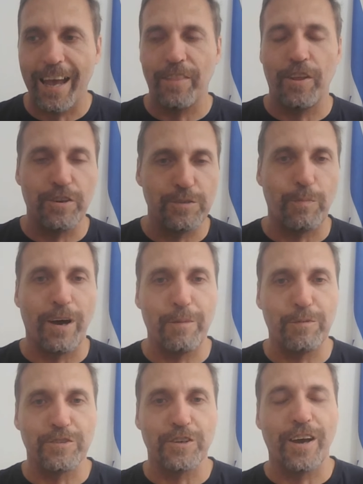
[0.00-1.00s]
and those
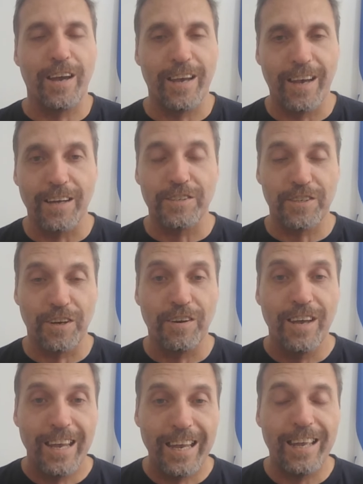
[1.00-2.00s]
Bibles are going out. So
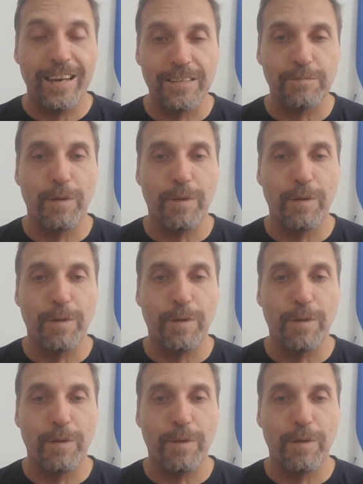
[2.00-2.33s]
it is